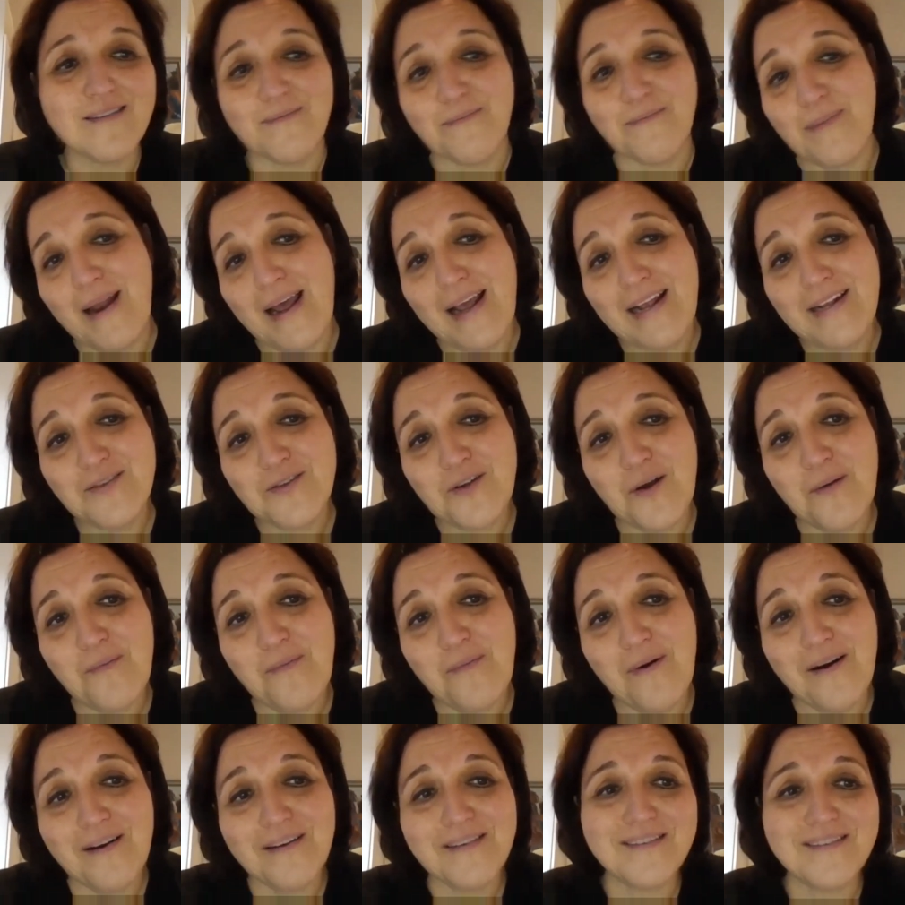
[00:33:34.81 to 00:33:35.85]
the planes go
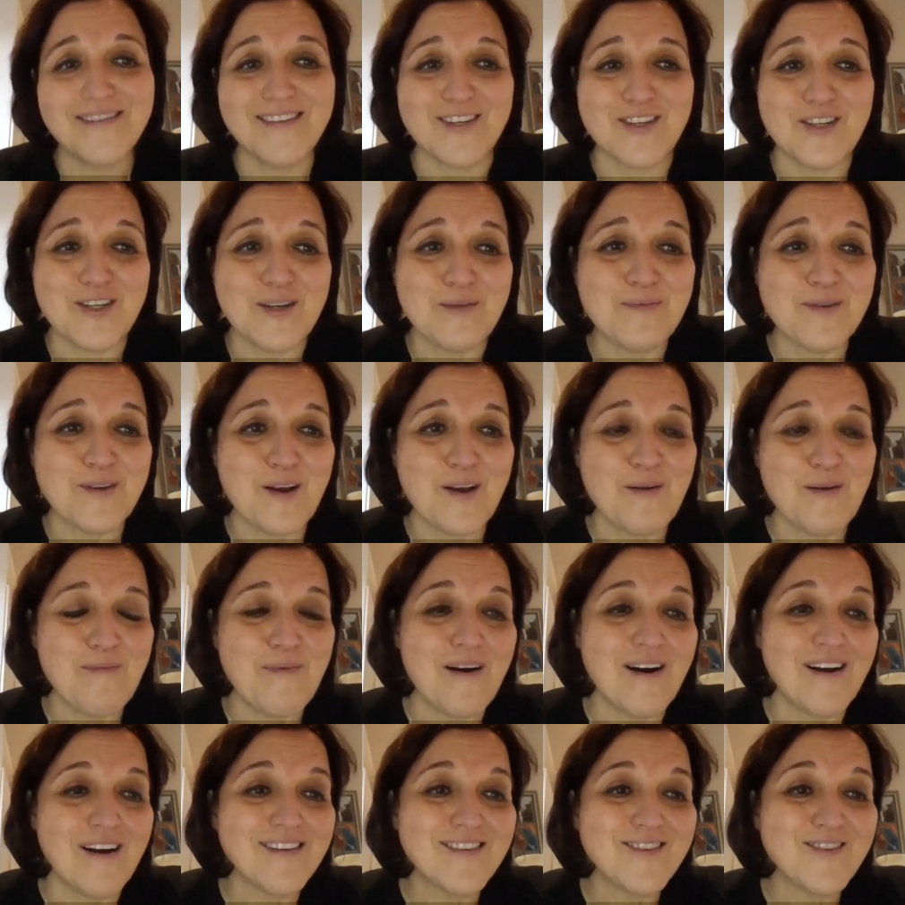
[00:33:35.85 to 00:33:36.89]
past, the ships go
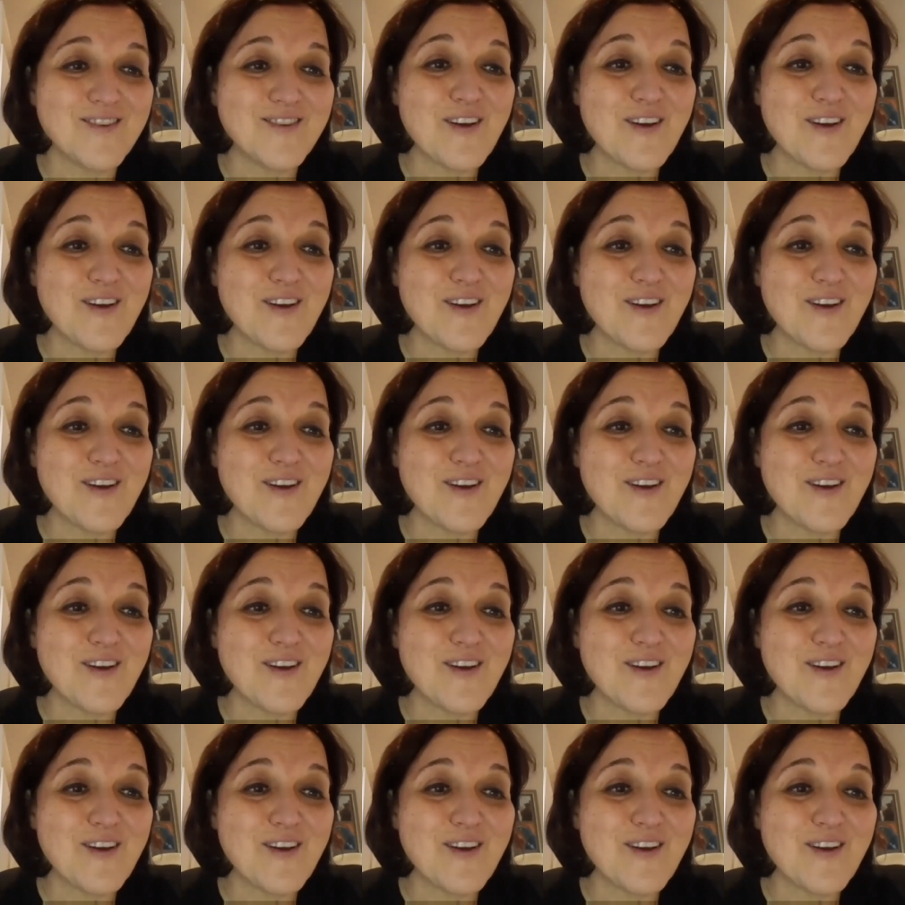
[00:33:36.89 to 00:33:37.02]
past.